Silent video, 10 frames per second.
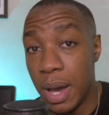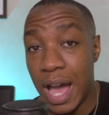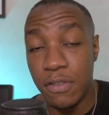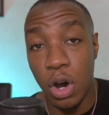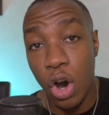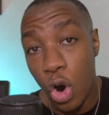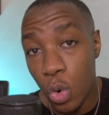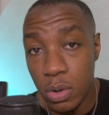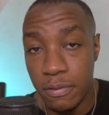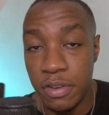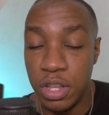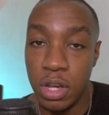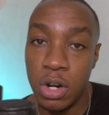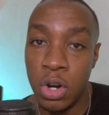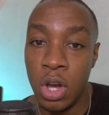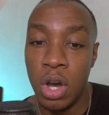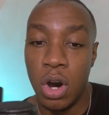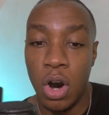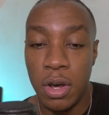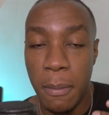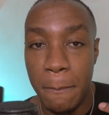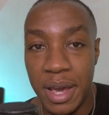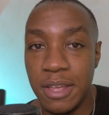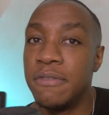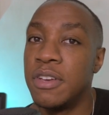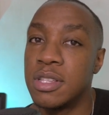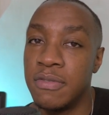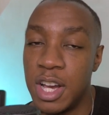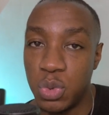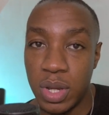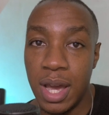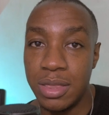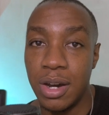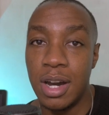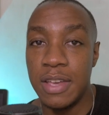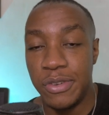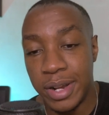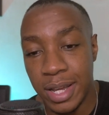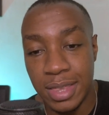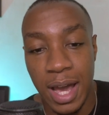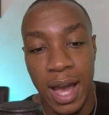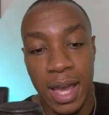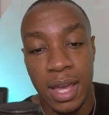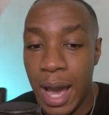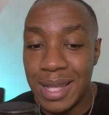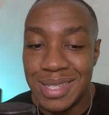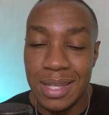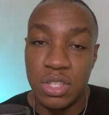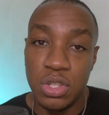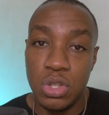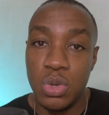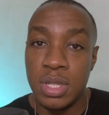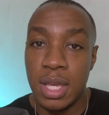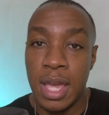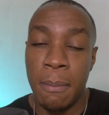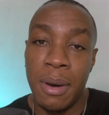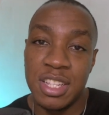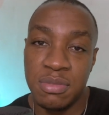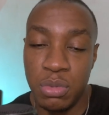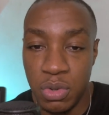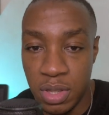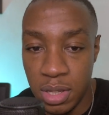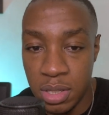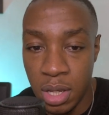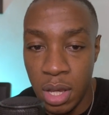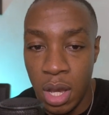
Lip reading: I have a whole video on benefits of ashwagandha. If you click the eye, I tend to use it in my smoothies.